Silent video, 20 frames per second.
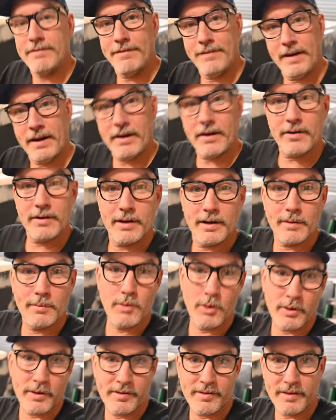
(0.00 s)
fairing,
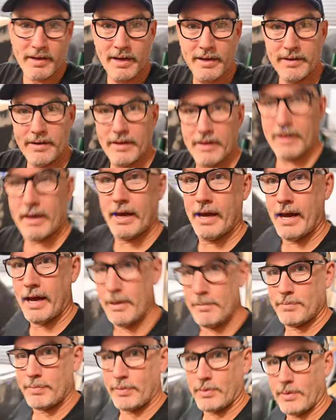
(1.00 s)
more sanding,
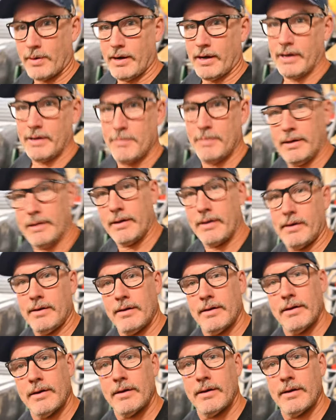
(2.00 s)
and priming